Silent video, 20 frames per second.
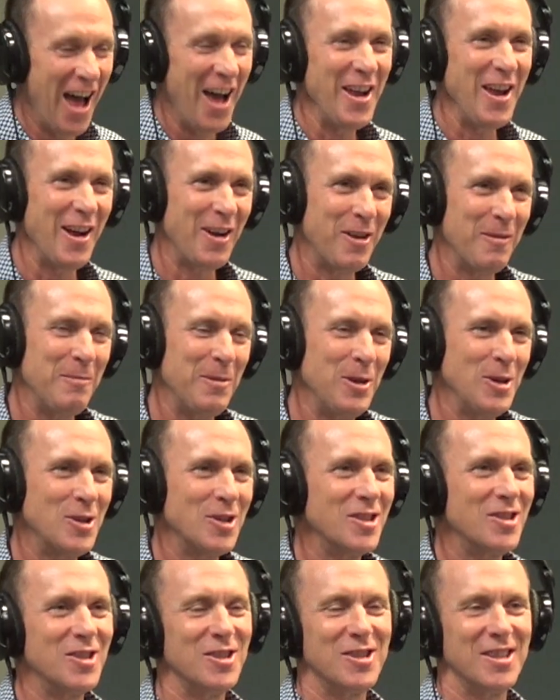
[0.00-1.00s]
No, kombucha
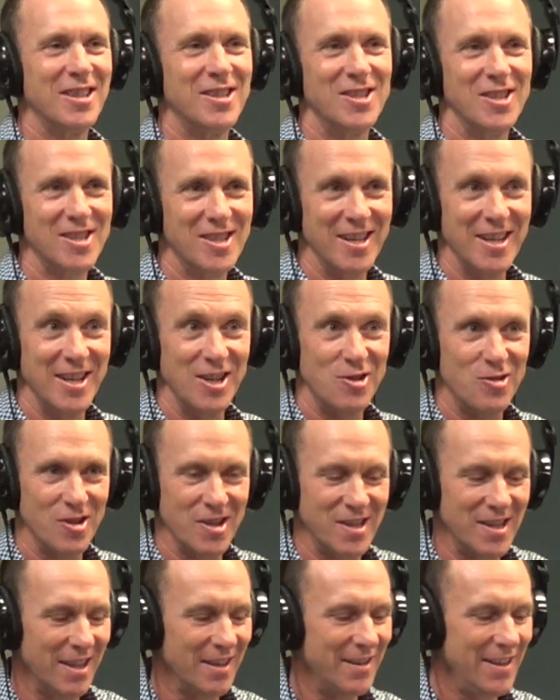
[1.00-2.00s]
is just an
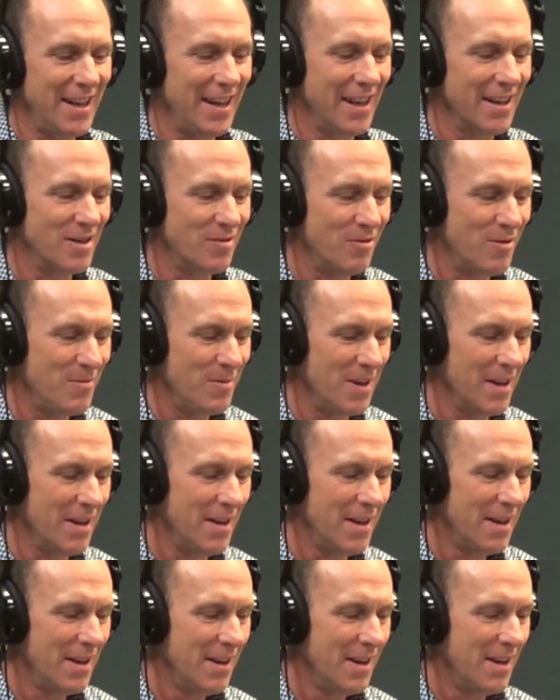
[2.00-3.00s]
interesting thing. It's from the